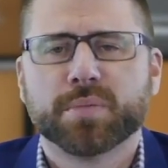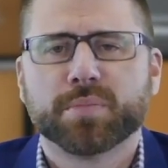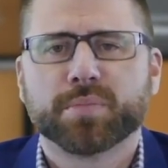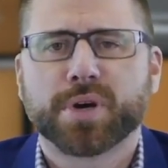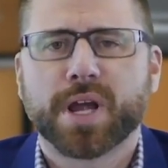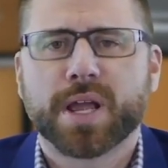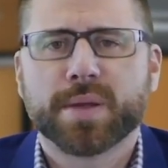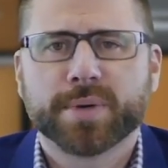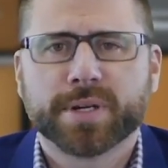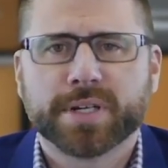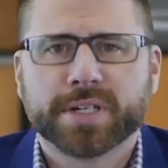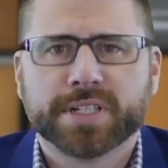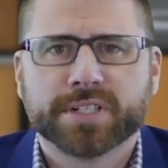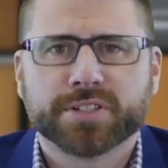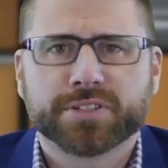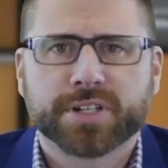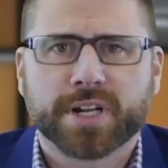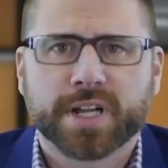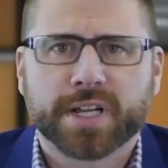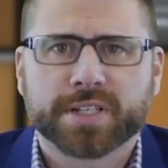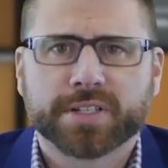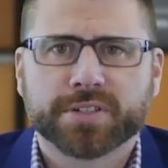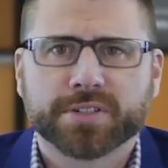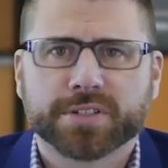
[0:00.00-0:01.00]
Primary
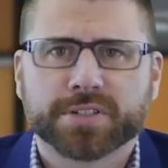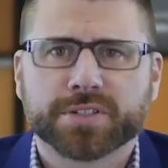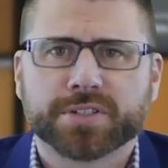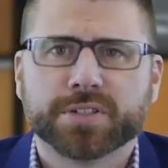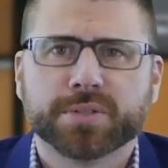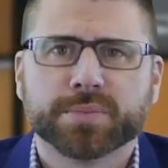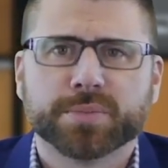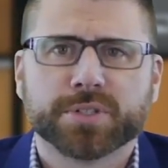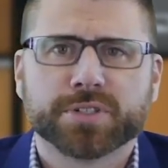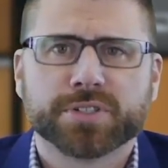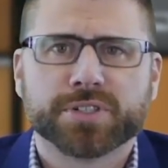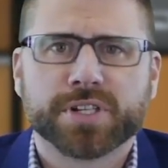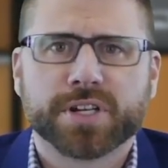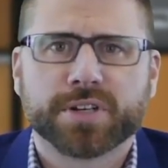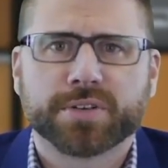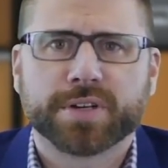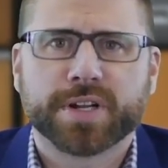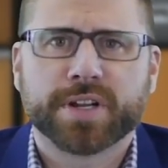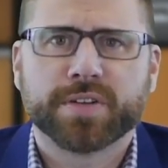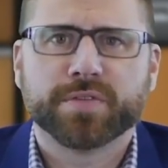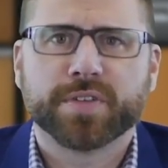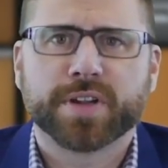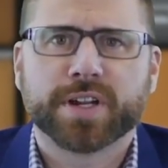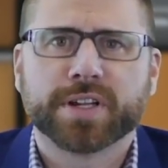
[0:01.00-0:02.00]
intraocular tumors
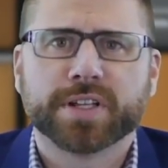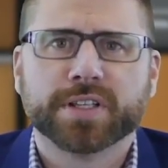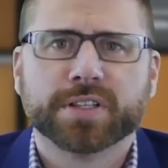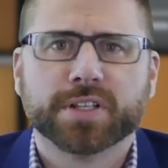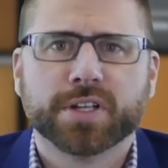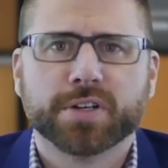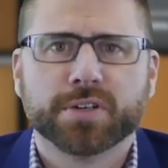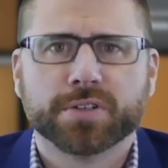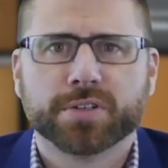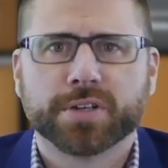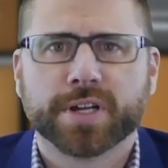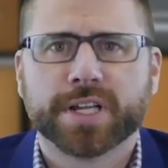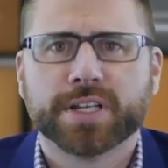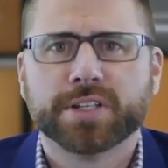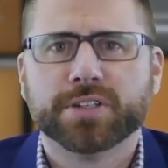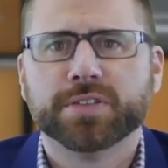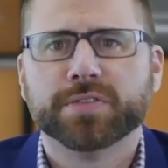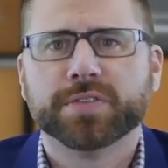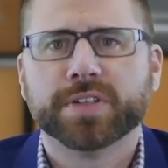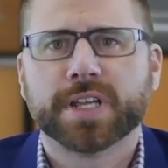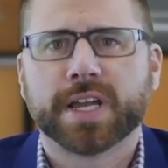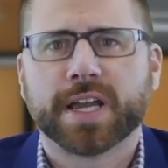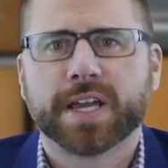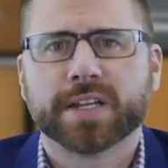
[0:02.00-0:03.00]
generate very low-grade
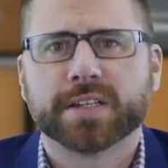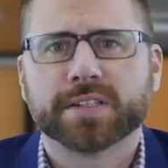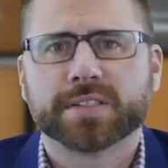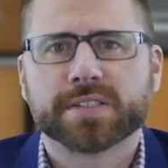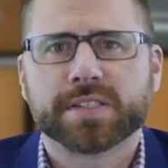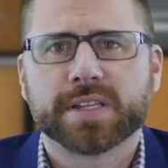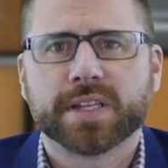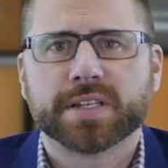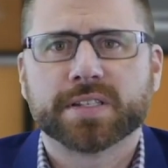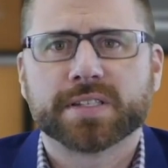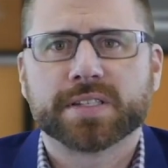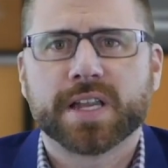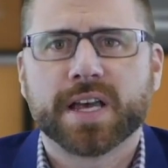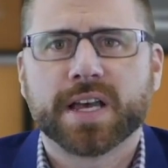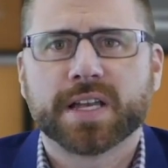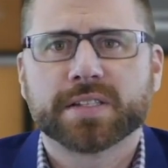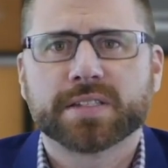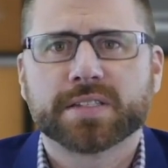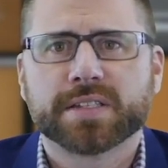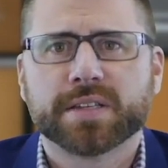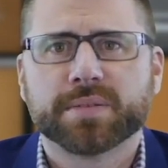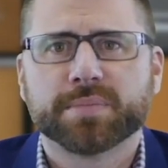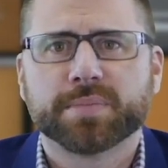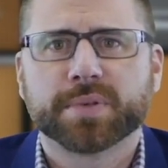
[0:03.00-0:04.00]
uveitis that is not
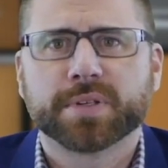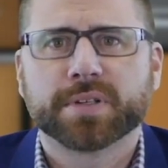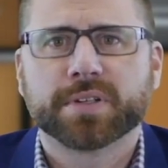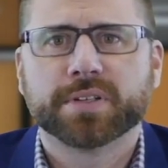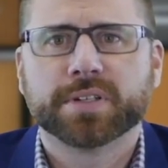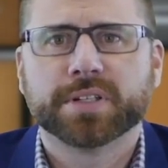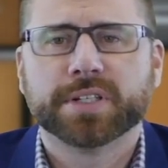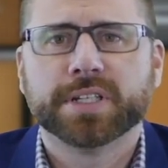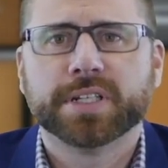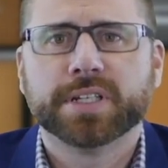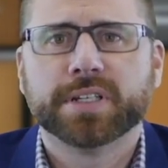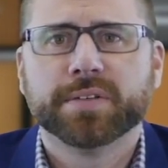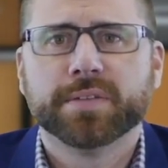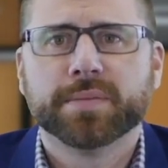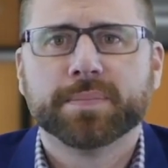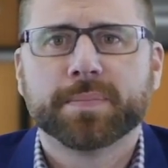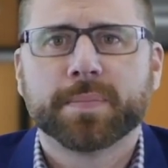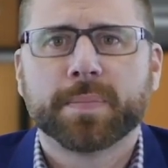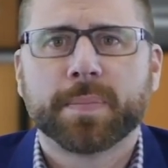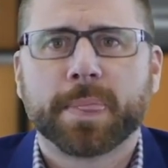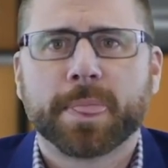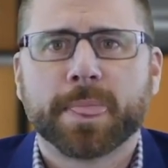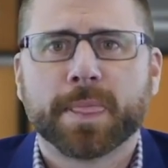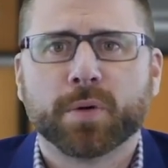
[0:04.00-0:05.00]
typically
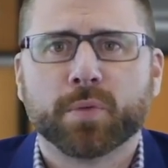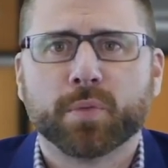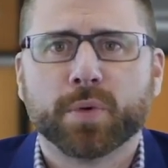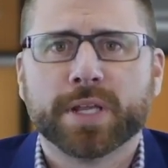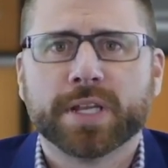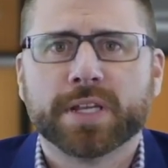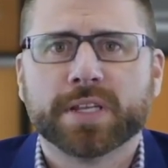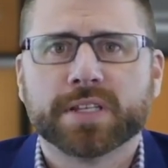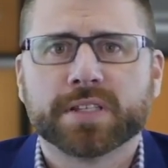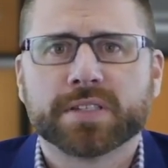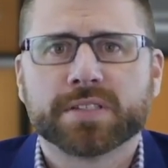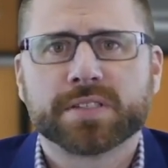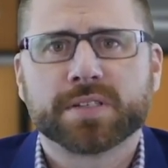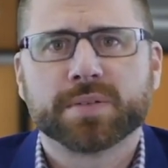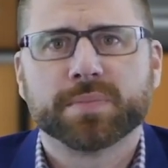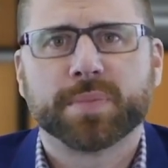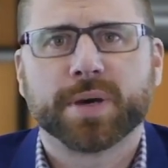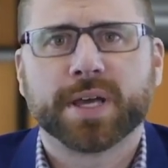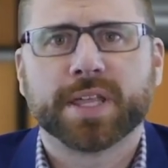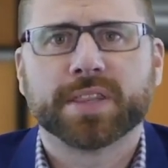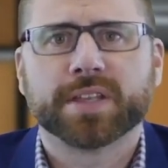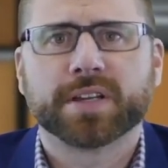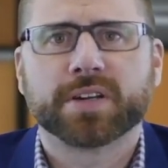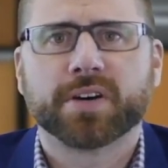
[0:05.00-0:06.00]
witnessed
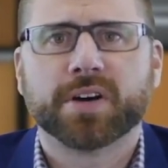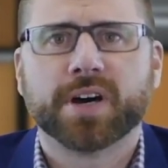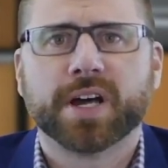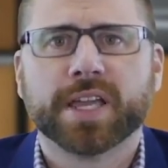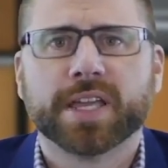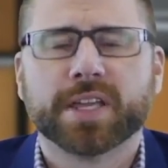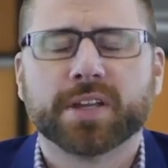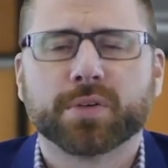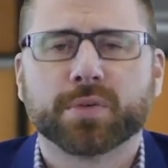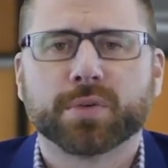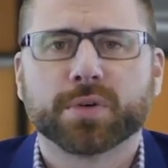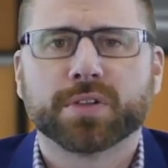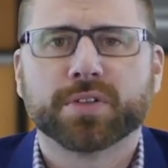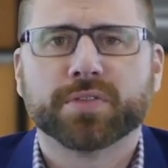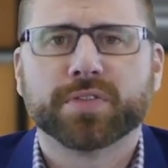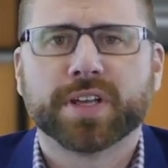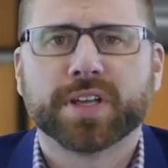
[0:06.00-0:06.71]
by the client or the